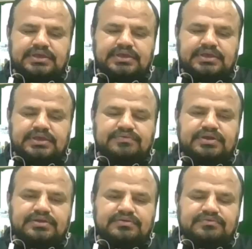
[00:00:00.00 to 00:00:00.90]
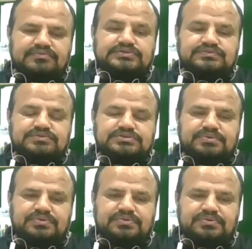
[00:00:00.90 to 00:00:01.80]
Yeah, and
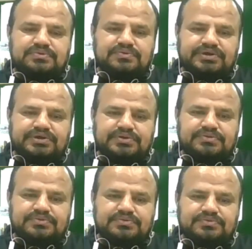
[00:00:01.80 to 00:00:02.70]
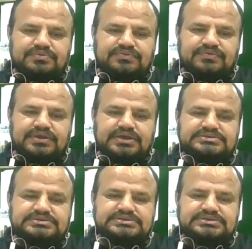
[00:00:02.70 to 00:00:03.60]
which protocol we are going to use?
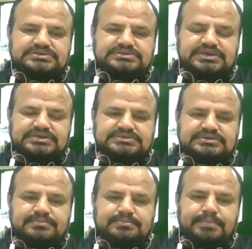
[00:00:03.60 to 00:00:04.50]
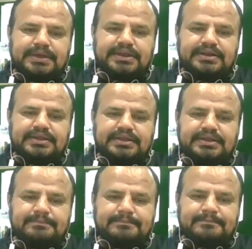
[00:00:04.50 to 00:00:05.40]
CRC, checksum,
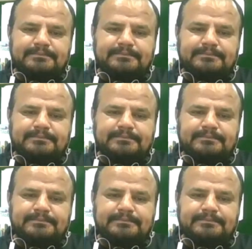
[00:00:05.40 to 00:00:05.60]
parity?